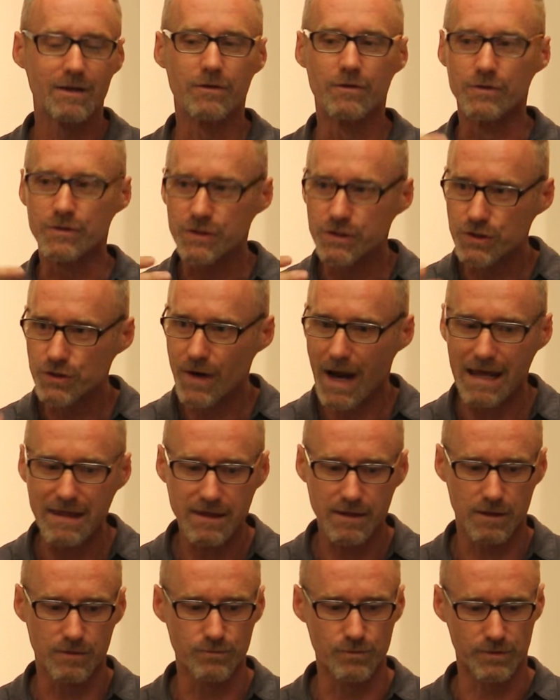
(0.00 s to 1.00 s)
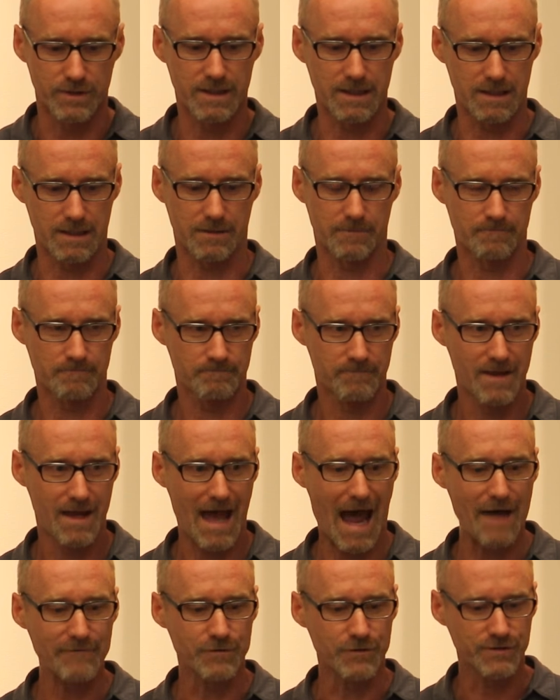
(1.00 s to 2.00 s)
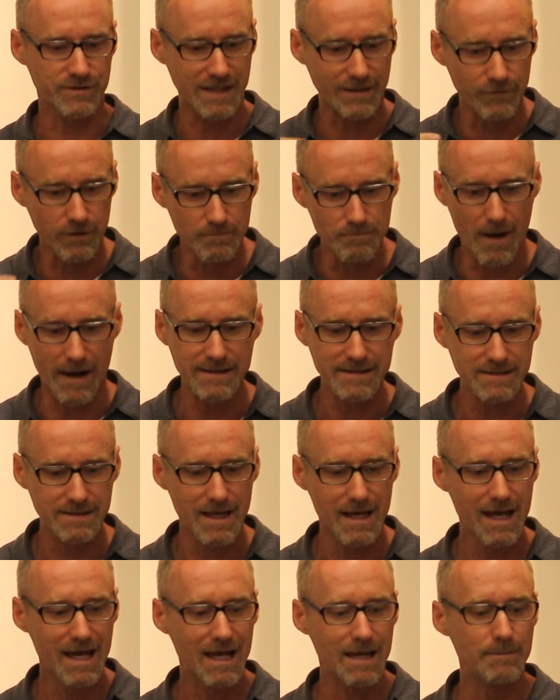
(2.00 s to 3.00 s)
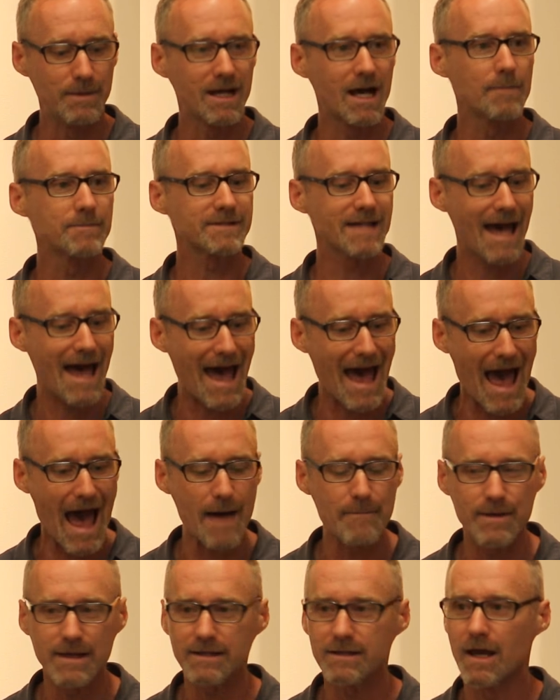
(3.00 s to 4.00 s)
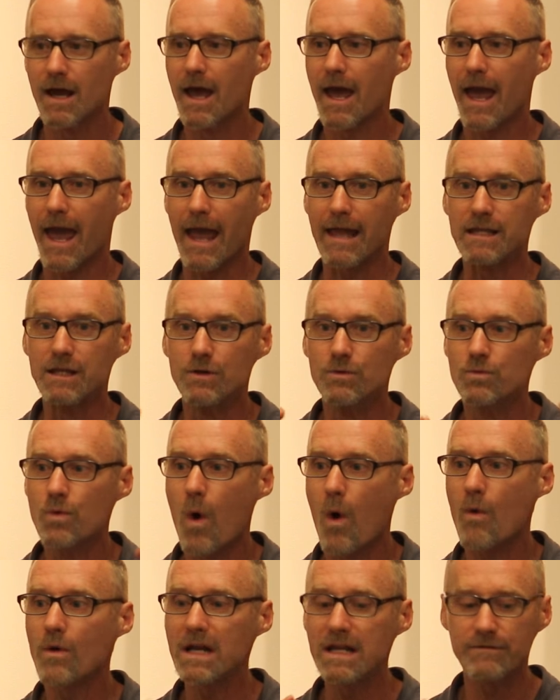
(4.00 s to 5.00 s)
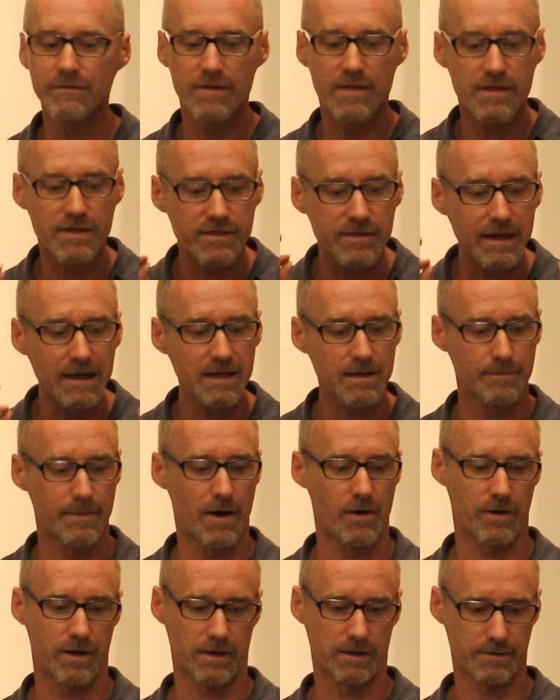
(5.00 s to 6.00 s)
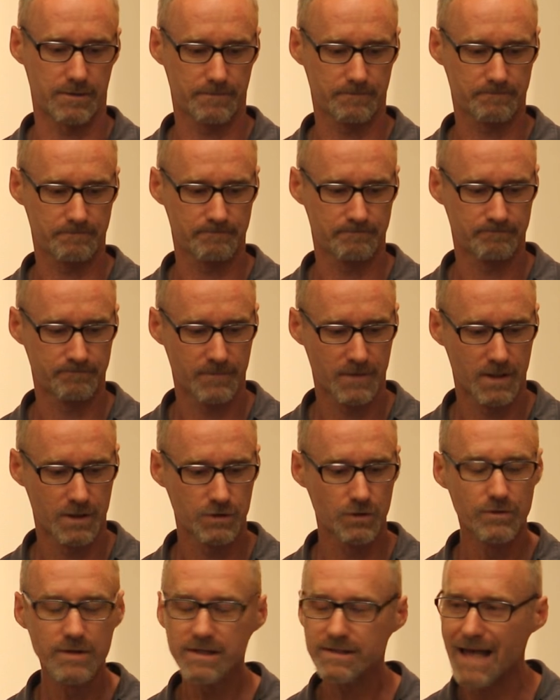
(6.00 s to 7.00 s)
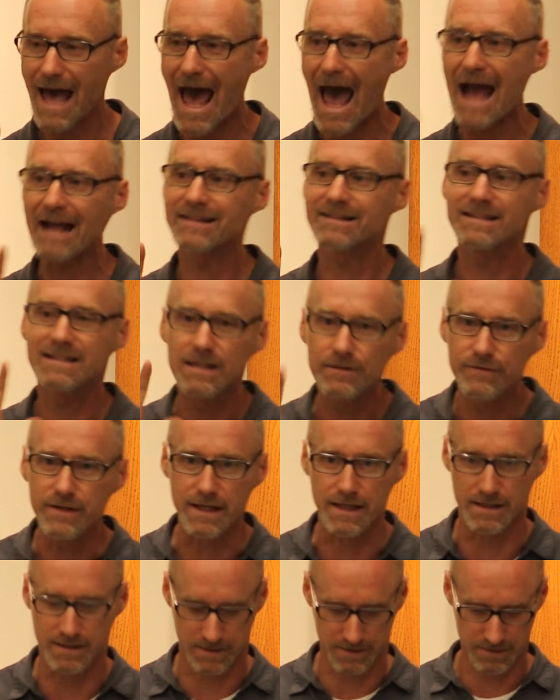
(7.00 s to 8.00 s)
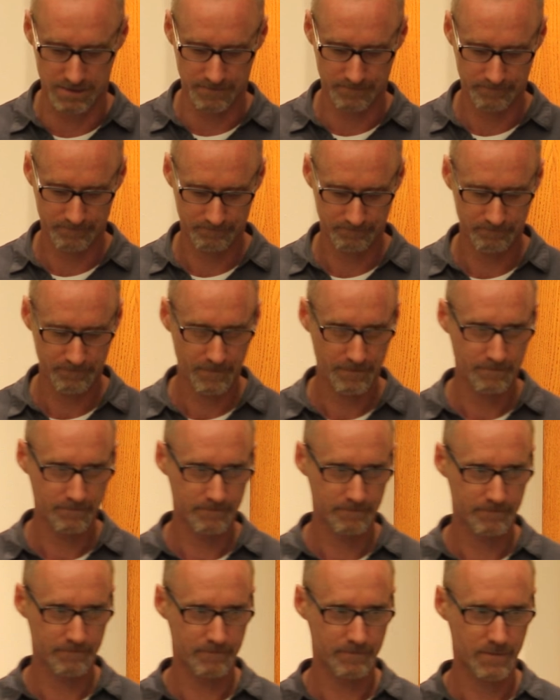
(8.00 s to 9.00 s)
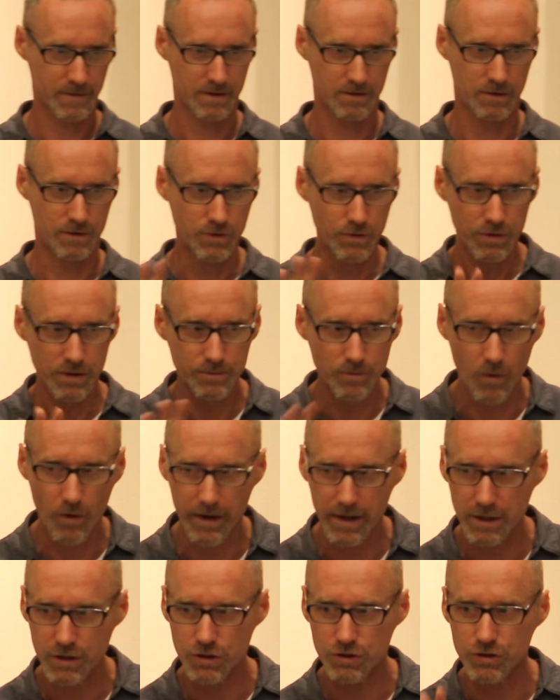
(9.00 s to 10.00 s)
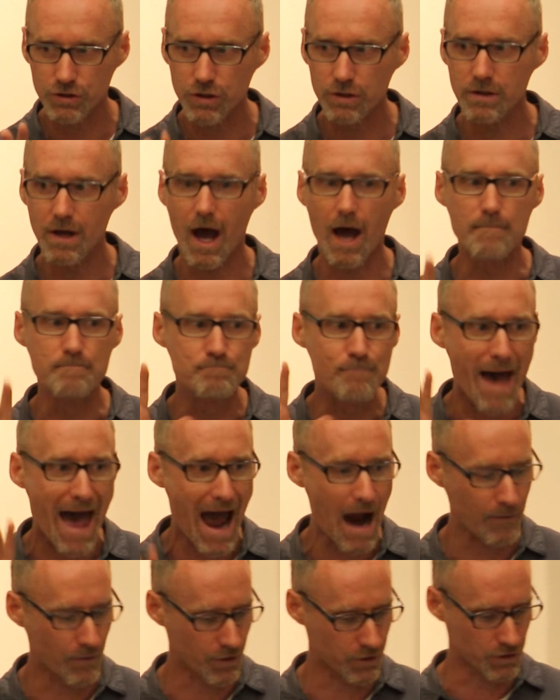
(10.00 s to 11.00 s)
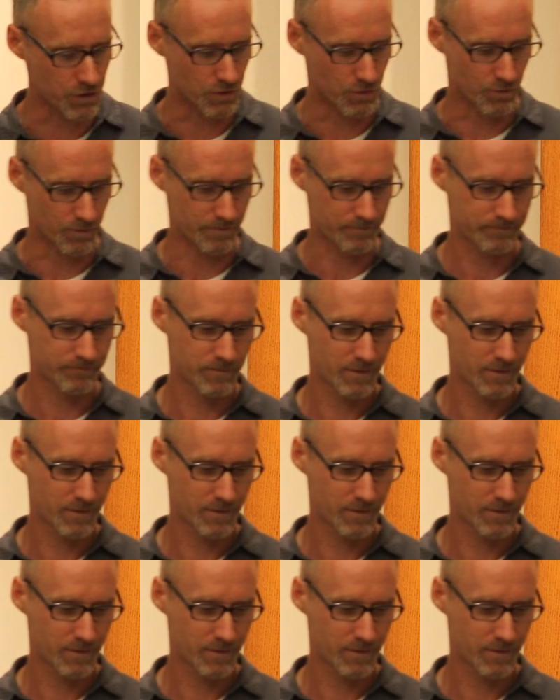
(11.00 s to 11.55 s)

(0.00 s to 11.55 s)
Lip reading: there's strength in the routine. After several months, it becomes a habit and you won't even think about it. So these activities you do in the morning should empower you.